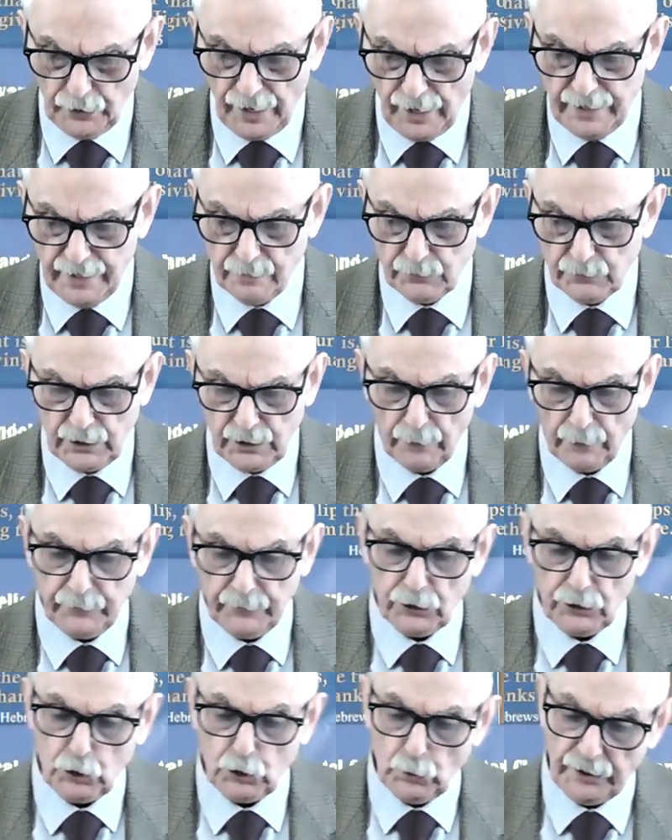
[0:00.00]
I am
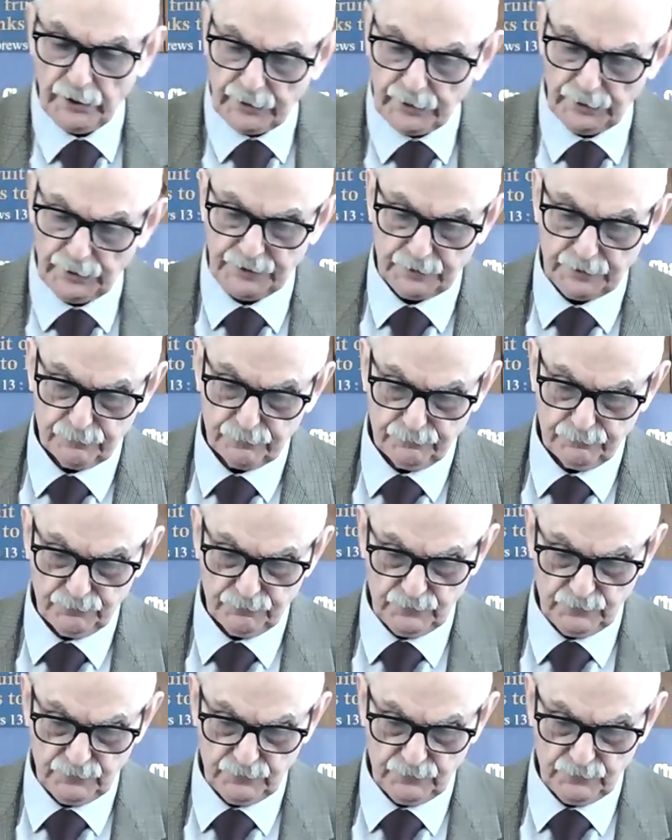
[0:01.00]
coming quickly,"